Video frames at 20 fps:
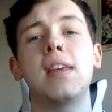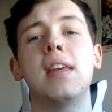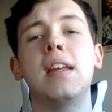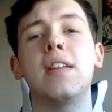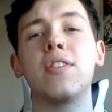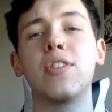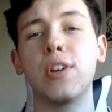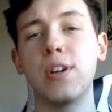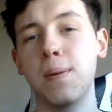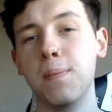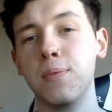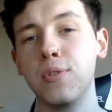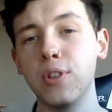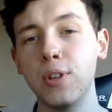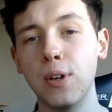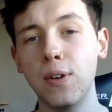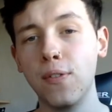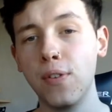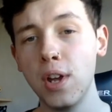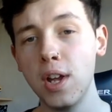in terms
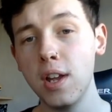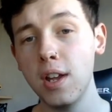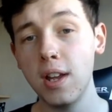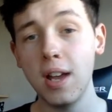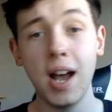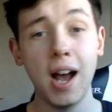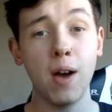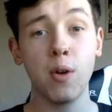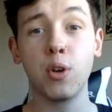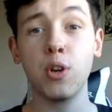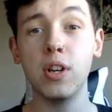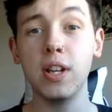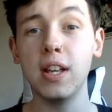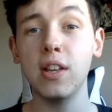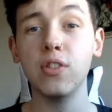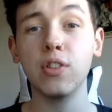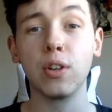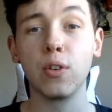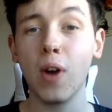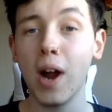of how good he is at